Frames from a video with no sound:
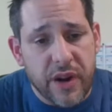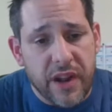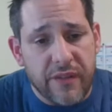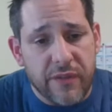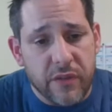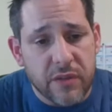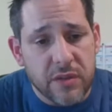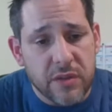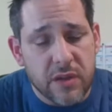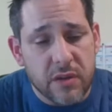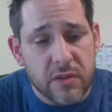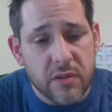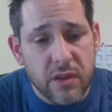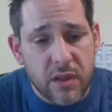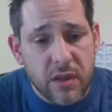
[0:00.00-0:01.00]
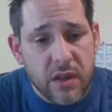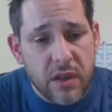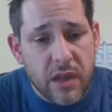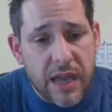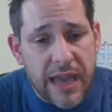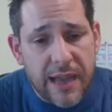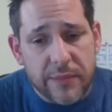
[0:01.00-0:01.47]
their efforts. So
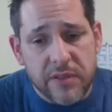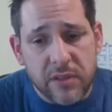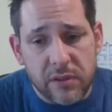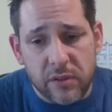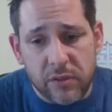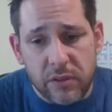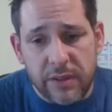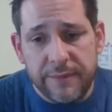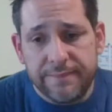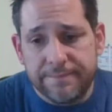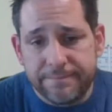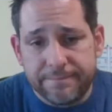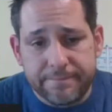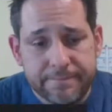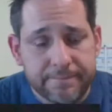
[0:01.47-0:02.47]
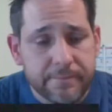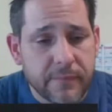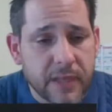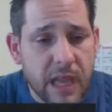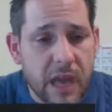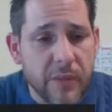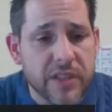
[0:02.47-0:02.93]
absolutely.
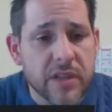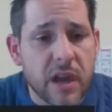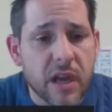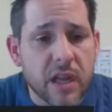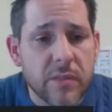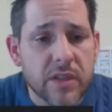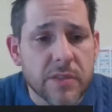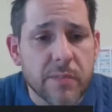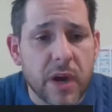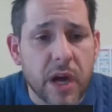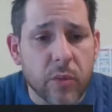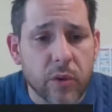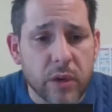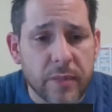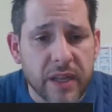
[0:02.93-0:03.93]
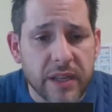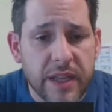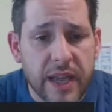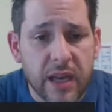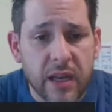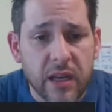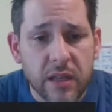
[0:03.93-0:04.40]
I'll be talking to Ms. Baldwin about
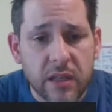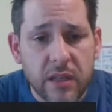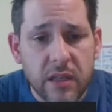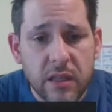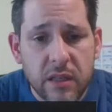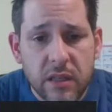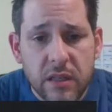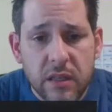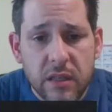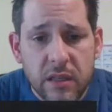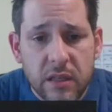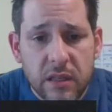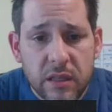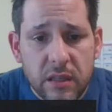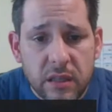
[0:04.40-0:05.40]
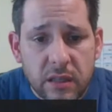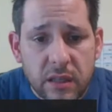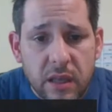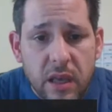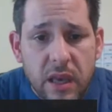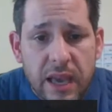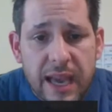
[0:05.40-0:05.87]
that.
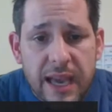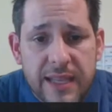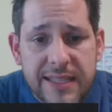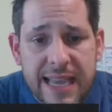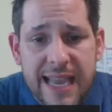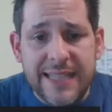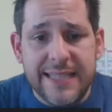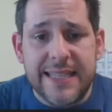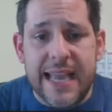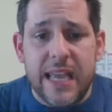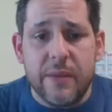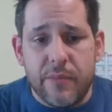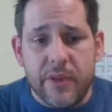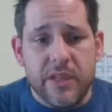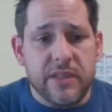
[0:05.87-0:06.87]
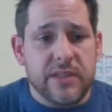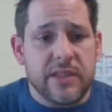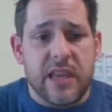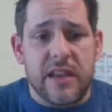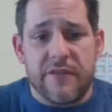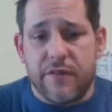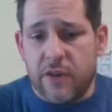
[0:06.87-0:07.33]
Has a date been
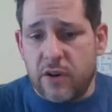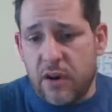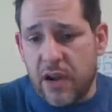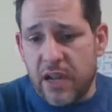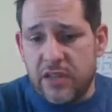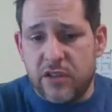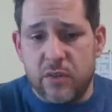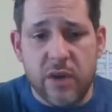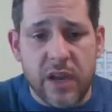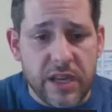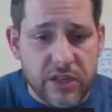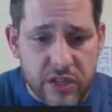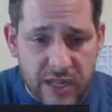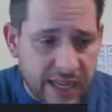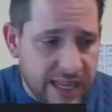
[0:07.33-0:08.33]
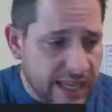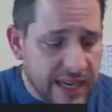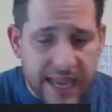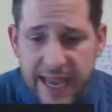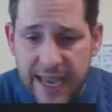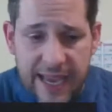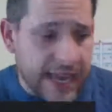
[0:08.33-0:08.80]
set for graduation? It
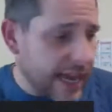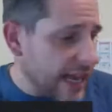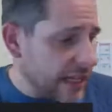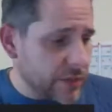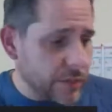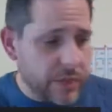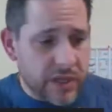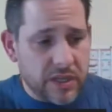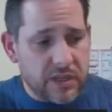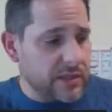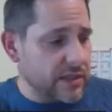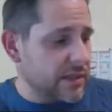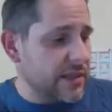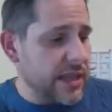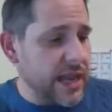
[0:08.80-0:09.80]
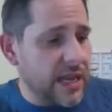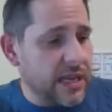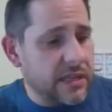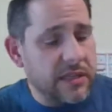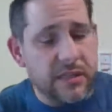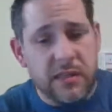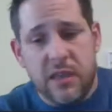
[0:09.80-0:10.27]
has been
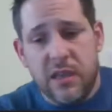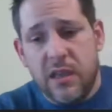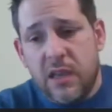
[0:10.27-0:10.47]
set.